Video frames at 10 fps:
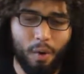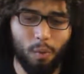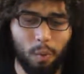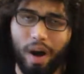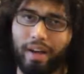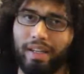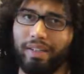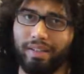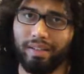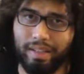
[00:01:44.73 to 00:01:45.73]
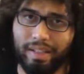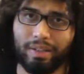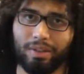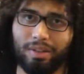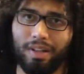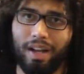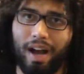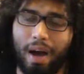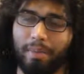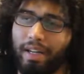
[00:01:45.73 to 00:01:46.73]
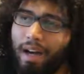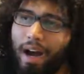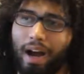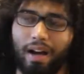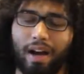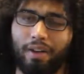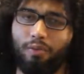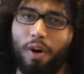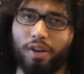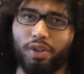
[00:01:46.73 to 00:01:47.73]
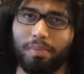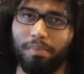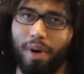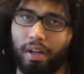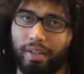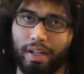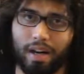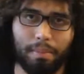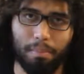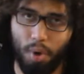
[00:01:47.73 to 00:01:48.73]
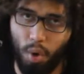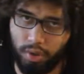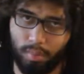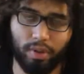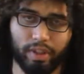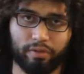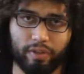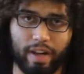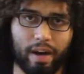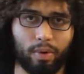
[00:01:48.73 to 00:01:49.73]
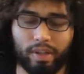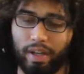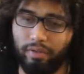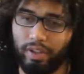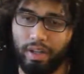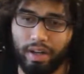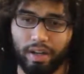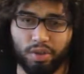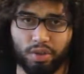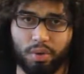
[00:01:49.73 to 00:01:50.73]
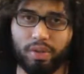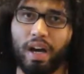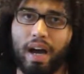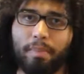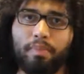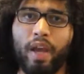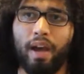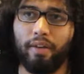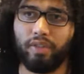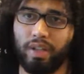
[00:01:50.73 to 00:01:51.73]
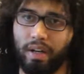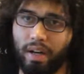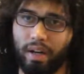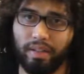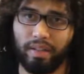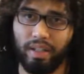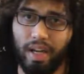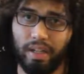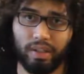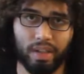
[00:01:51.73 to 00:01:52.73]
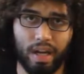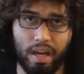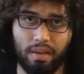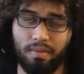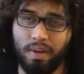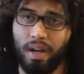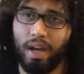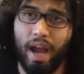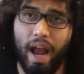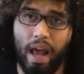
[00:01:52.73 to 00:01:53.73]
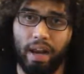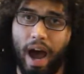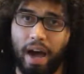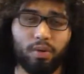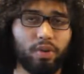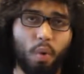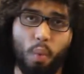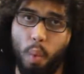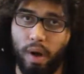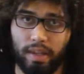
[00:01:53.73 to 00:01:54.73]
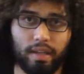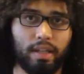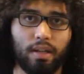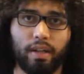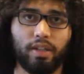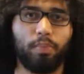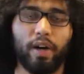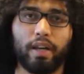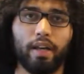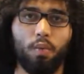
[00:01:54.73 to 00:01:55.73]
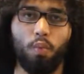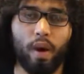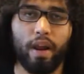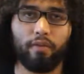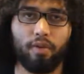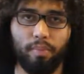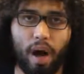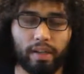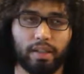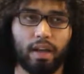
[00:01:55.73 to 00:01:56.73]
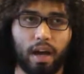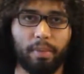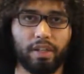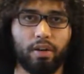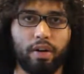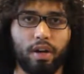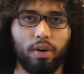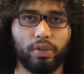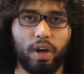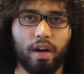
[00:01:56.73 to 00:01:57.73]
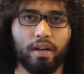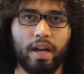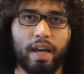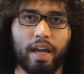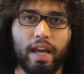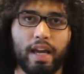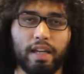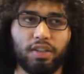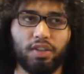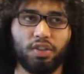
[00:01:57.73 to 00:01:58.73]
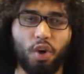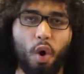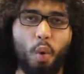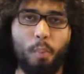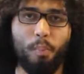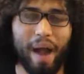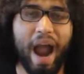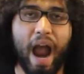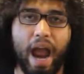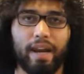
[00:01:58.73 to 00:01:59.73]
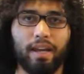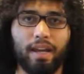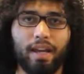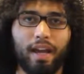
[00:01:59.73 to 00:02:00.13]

What is the deal? I mean, I've watched boxing on multiple different networks. I've seen it on Showtime, I've seen it on DAZN, and I don't know what the deal is, but whenever boxing commentary goes on, it's so bad.